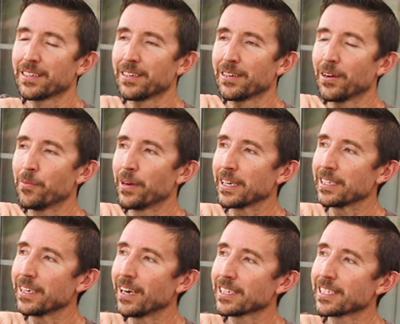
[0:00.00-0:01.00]
Oh my
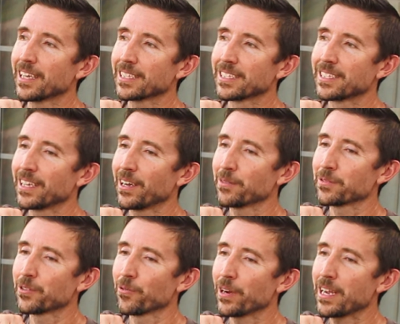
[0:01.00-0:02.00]
gosh, that
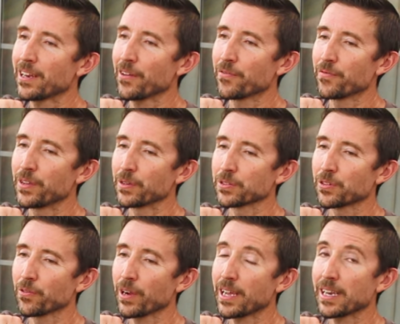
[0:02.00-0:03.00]
sounds great, it
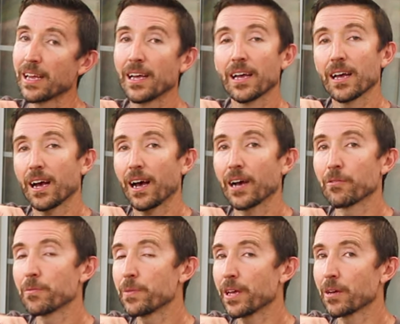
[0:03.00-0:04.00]
feels great. I
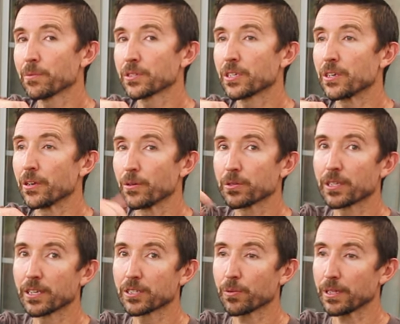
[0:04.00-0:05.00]
would be able to
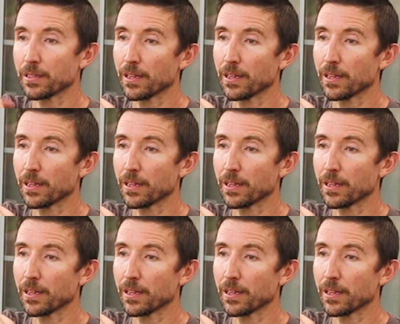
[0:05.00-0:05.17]
use this with